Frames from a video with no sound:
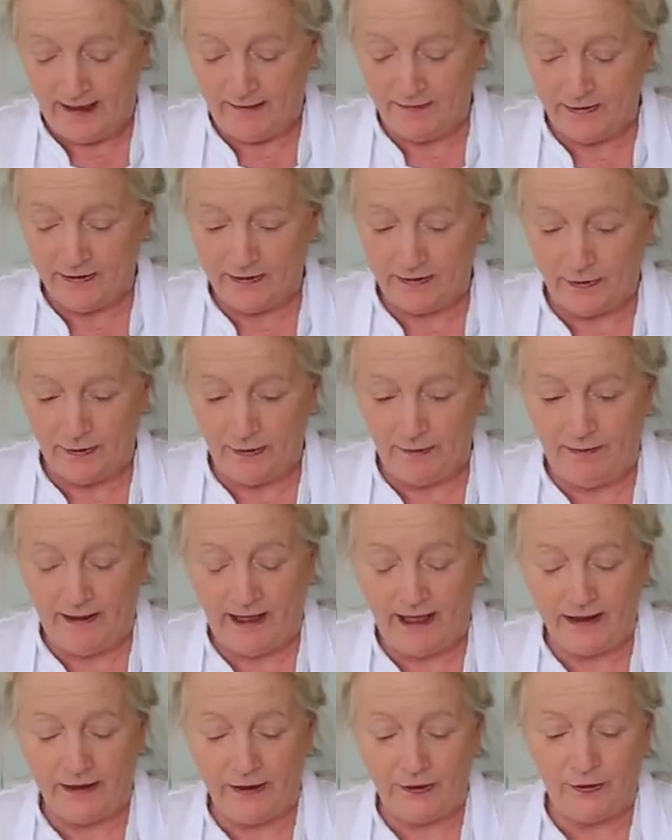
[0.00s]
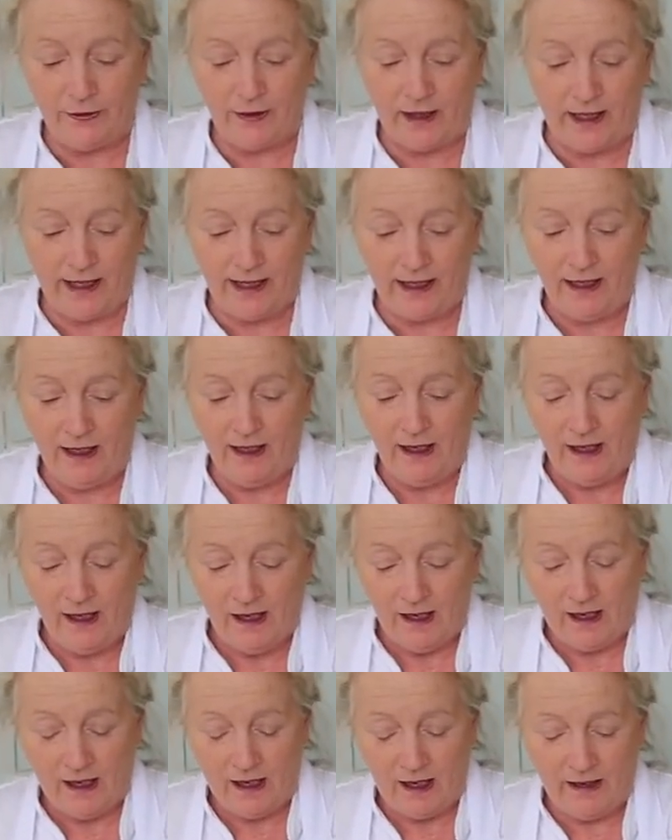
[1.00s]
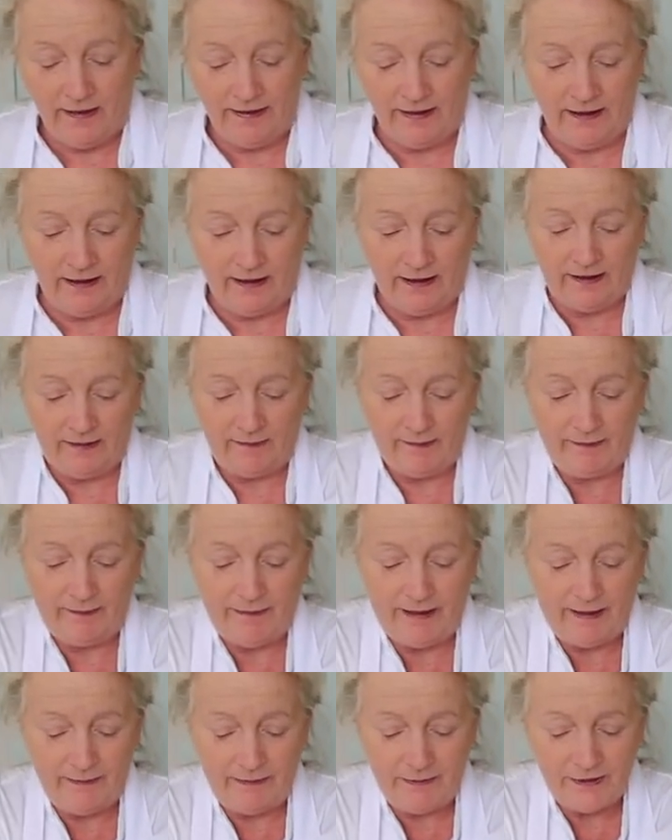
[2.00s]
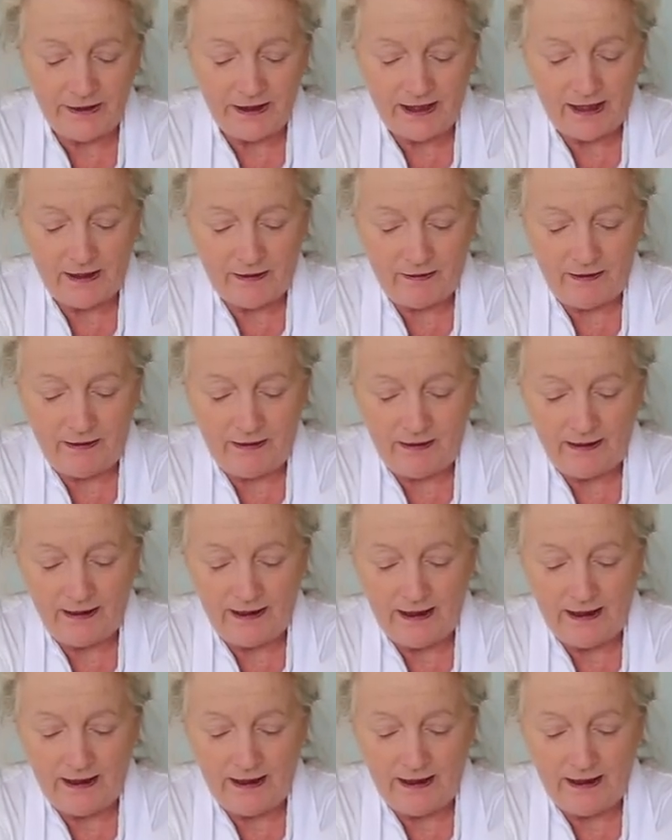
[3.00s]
I'm just going to pat it dry on the paper towel.